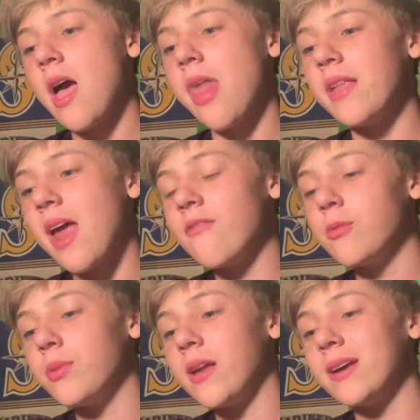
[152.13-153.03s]
And then
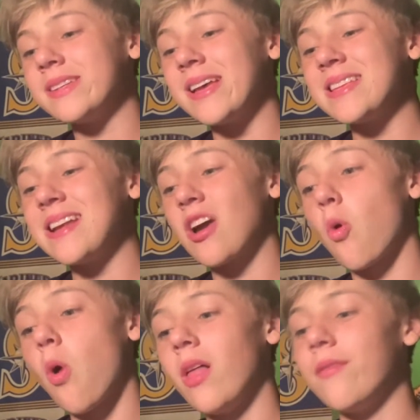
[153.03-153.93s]
everybody else has not
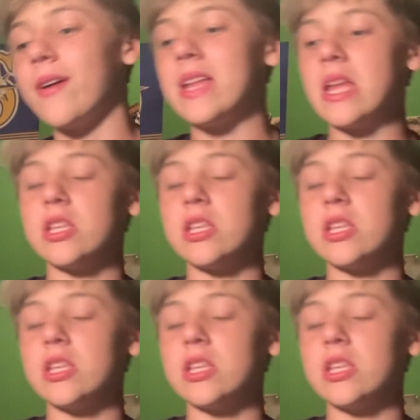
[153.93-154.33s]
qualified